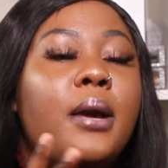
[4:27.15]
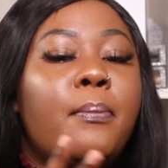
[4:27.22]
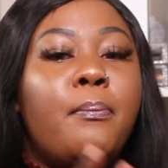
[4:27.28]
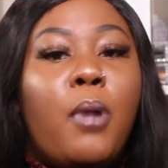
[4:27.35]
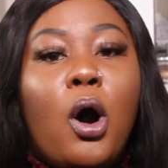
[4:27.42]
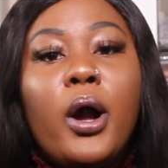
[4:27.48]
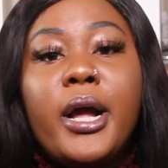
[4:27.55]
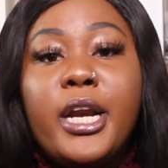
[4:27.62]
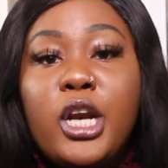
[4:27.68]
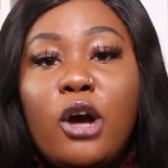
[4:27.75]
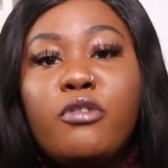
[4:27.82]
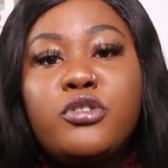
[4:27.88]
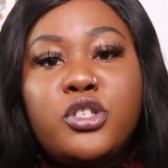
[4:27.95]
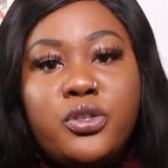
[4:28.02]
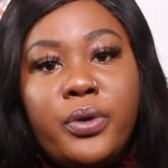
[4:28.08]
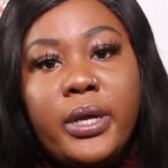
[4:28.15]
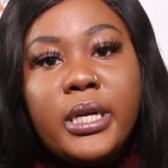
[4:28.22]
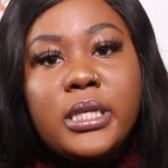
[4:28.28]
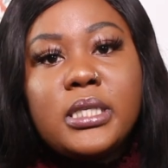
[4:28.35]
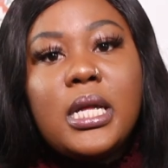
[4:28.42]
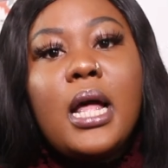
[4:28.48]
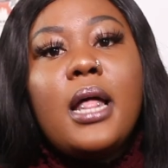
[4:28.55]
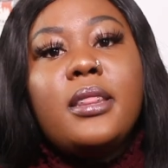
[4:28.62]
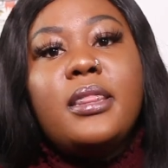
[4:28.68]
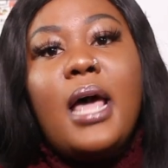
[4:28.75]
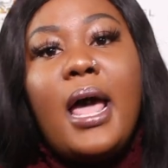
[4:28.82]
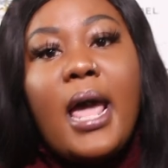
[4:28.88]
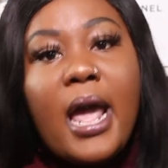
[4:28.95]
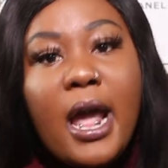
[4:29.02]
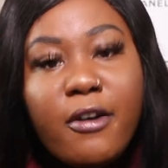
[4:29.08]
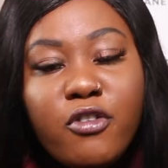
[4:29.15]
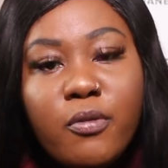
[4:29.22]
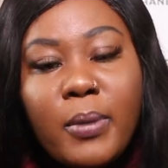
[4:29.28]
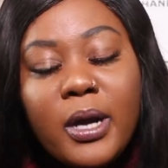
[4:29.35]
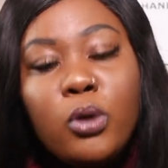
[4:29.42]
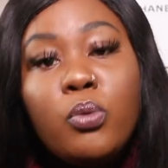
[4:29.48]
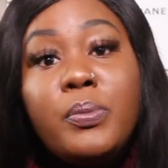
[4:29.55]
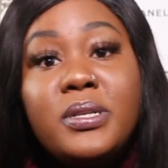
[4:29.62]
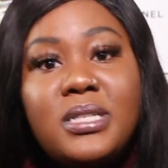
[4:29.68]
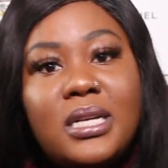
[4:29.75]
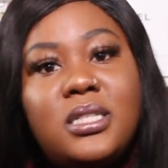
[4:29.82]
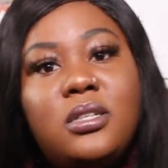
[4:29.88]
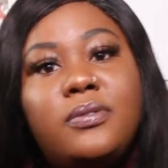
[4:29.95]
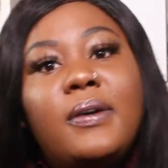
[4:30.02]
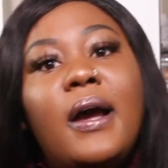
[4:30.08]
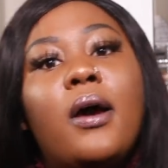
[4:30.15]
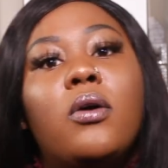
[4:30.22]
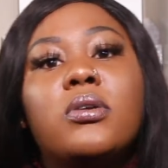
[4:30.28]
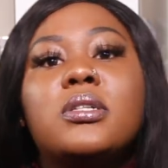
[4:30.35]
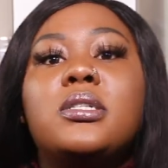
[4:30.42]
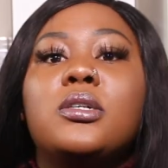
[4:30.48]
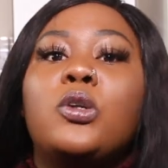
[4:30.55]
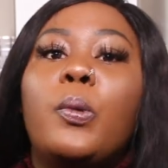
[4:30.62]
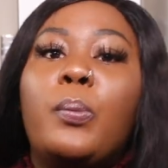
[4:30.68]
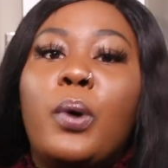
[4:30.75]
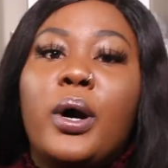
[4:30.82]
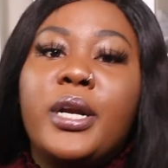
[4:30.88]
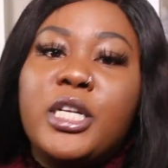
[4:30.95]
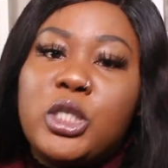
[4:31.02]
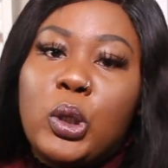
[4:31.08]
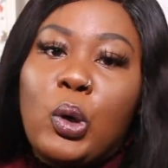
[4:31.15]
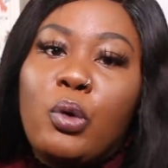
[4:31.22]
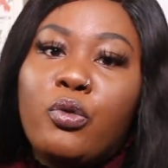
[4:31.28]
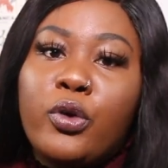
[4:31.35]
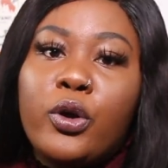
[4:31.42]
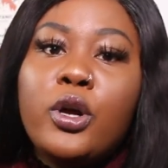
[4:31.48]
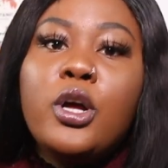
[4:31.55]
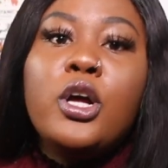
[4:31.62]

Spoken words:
bought enough drinks that everybody will be satisfied until the party's over.